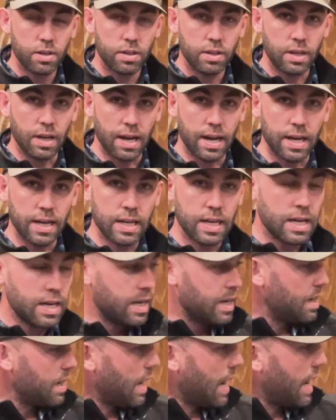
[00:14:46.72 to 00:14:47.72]
okay?
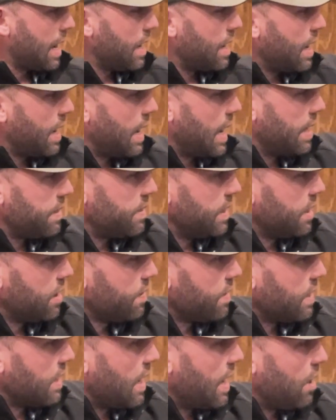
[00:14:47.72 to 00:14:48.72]
And at the end
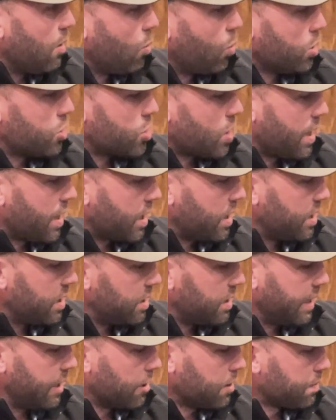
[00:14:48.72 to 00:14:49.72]
of the day, we're trying to
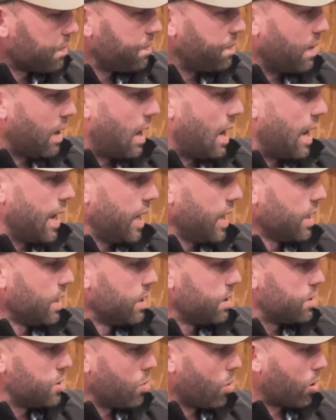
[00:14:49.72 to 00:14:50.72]
clarify
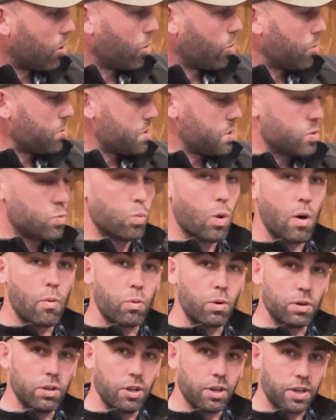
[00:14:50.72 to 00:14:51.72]
to our horses what
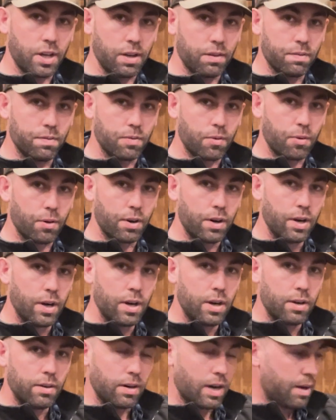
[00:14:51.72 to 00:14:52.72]
we're looking for,
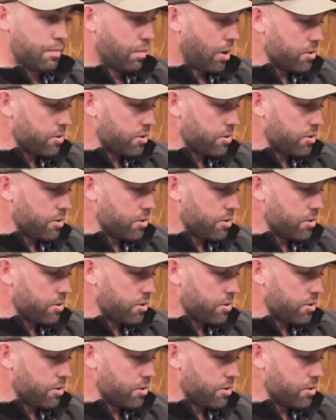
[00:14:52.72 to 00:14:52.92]
right?